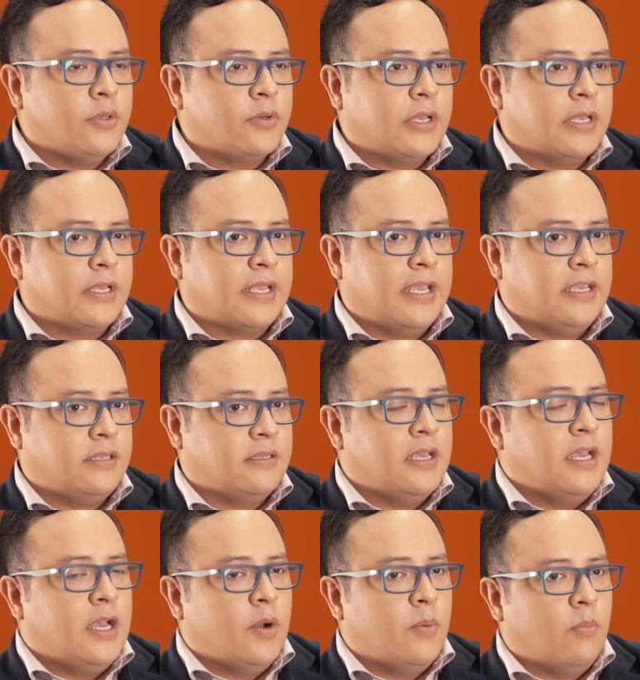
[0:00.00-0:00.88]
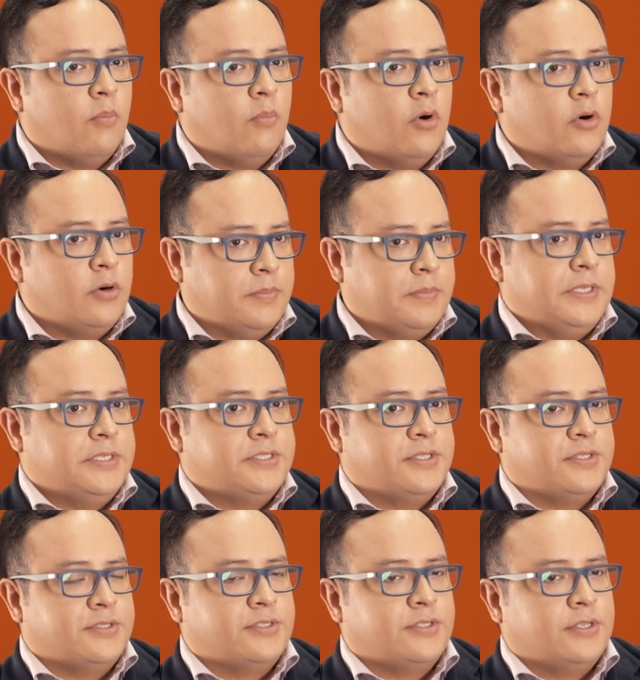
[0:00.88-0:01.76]
you can get more
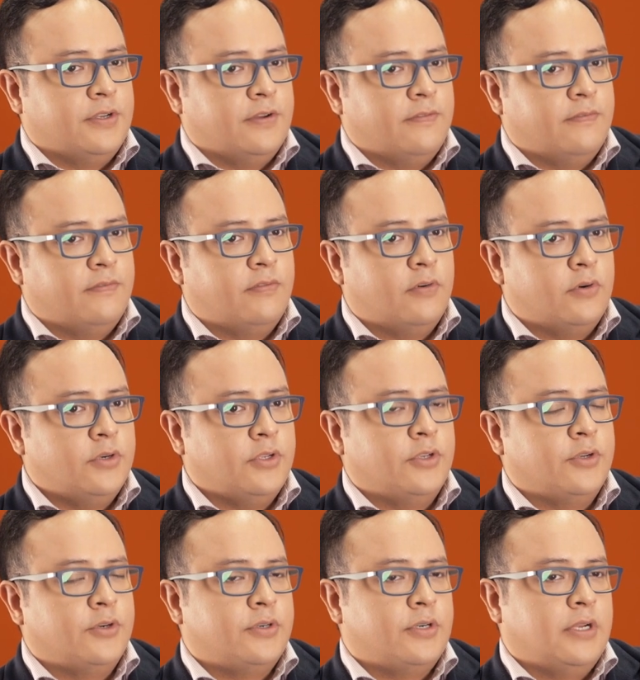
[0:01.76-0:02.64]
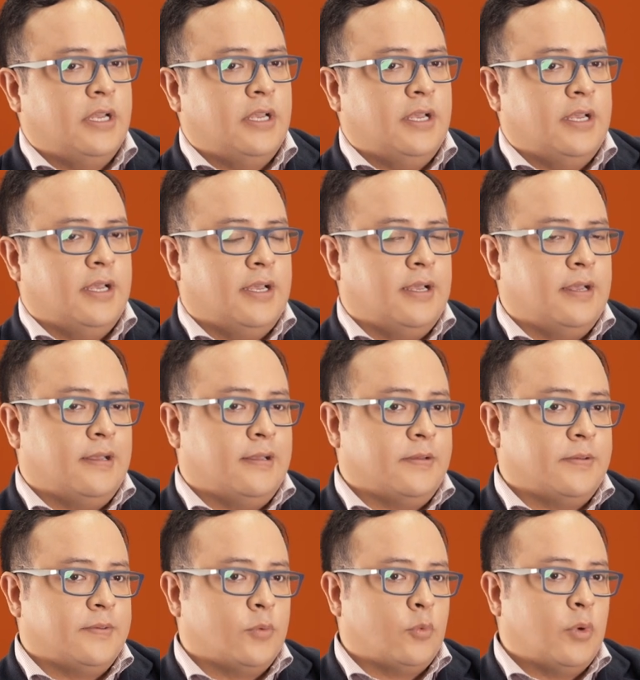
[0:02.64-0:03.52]
visits for your
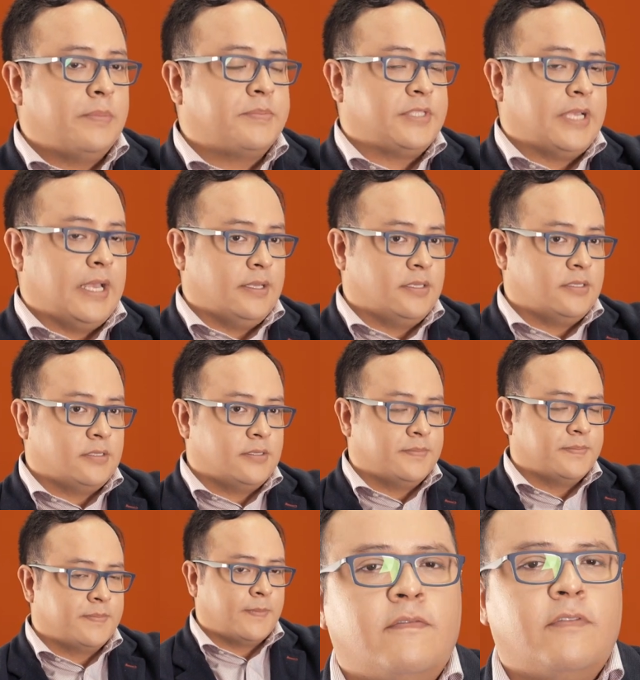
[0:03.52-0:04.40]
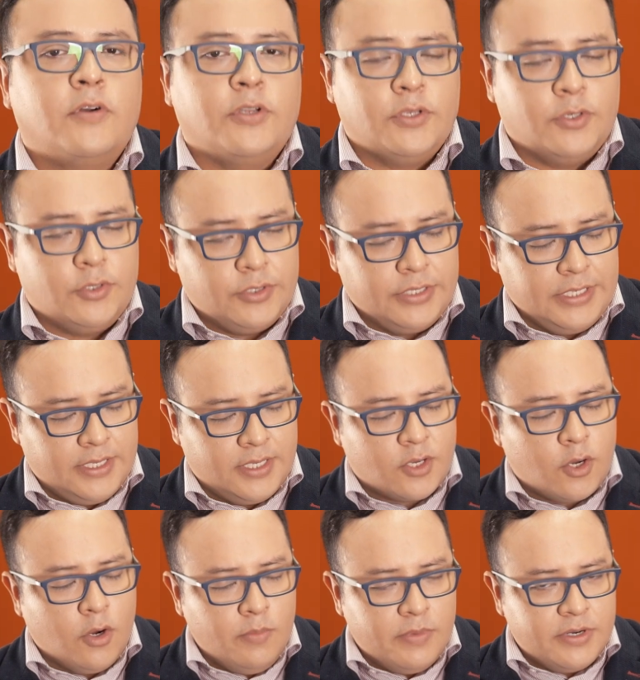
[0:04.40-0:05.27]
websites. For your
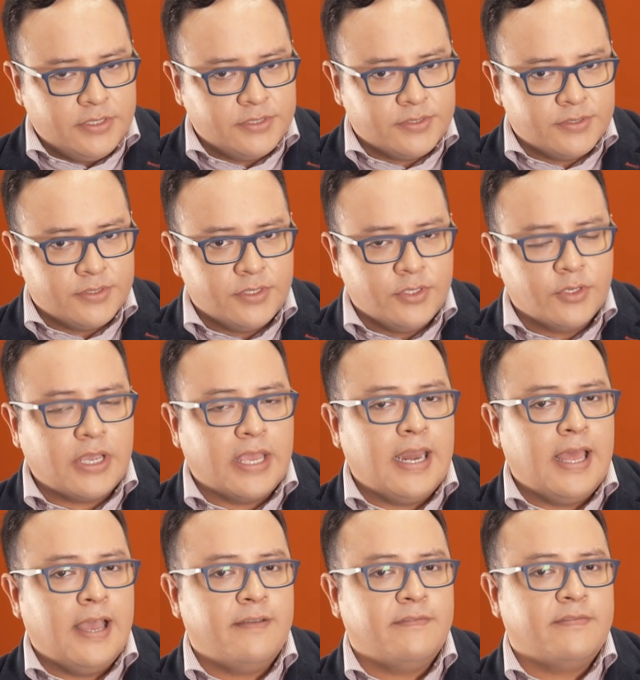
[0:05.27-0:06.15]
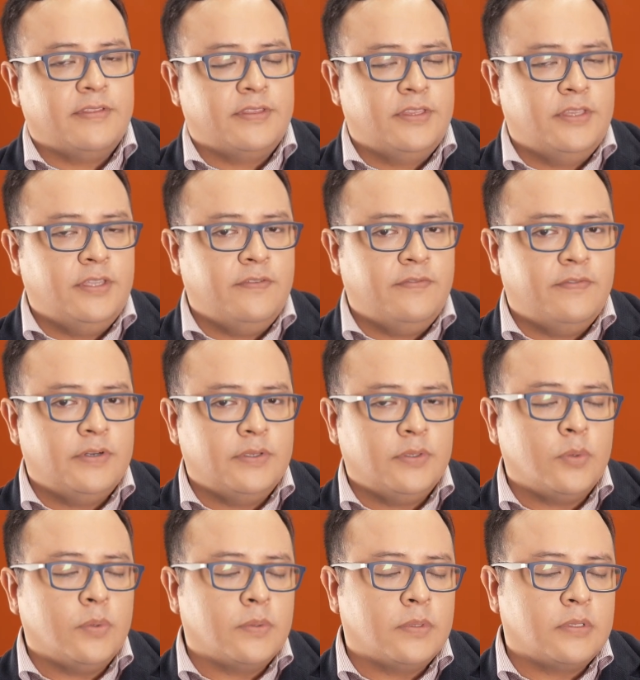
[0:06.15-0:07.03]
e-commerce, you can have
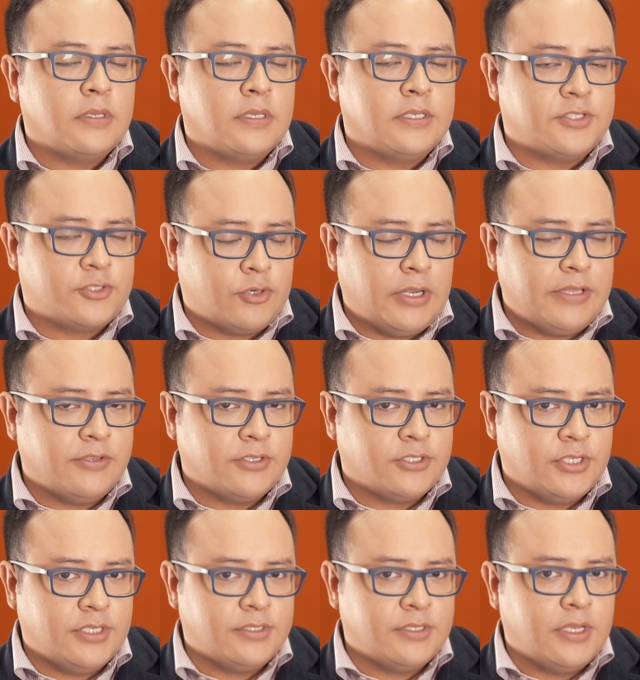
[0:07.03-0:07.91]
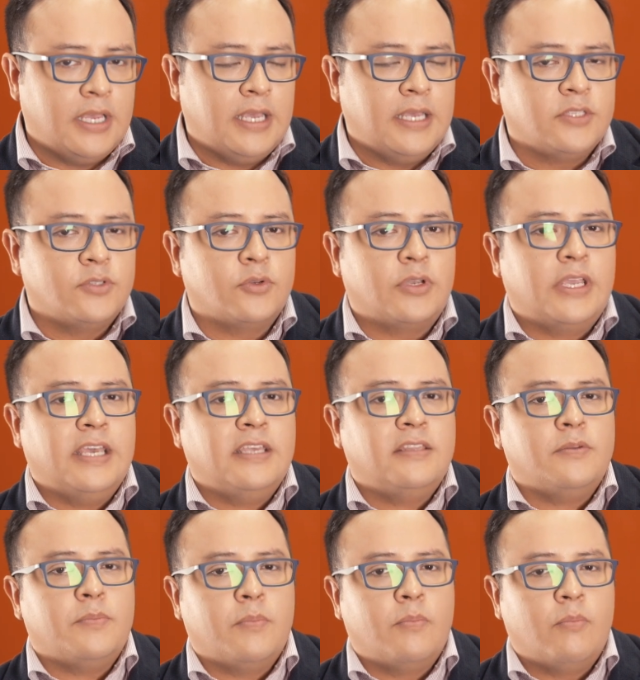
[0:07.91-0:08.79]
different strategies to
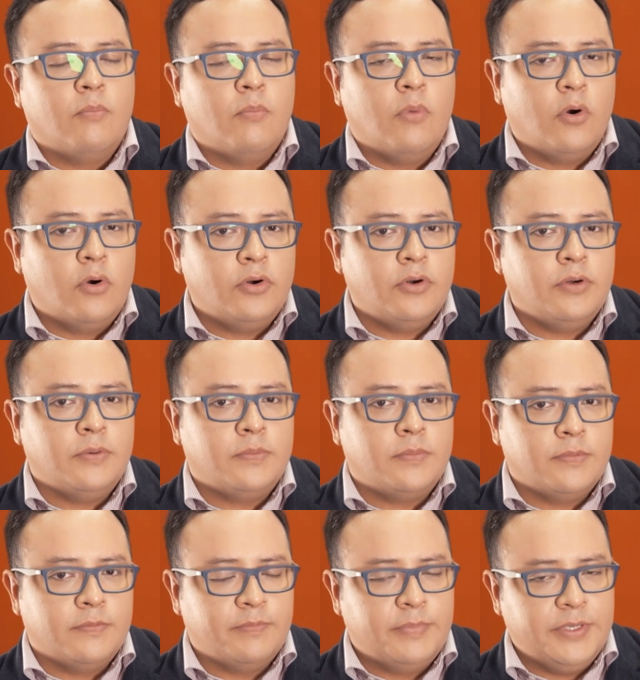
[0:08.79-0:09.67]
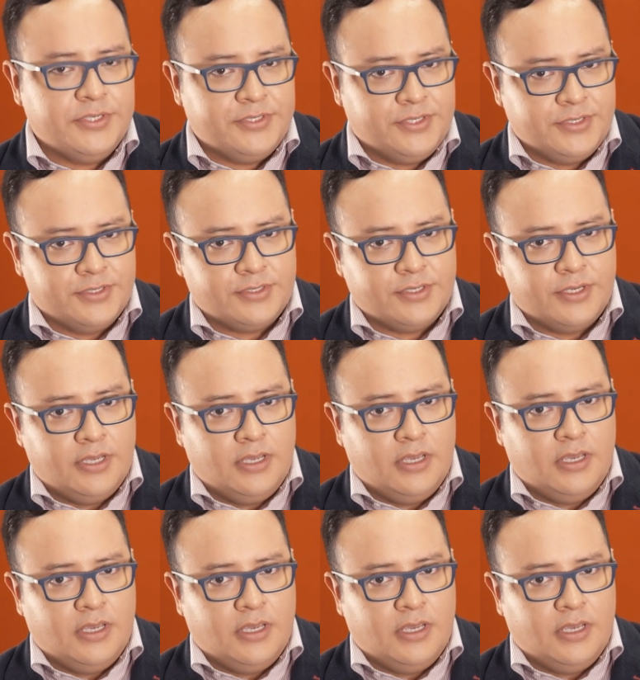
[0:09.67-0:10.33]
get more visits.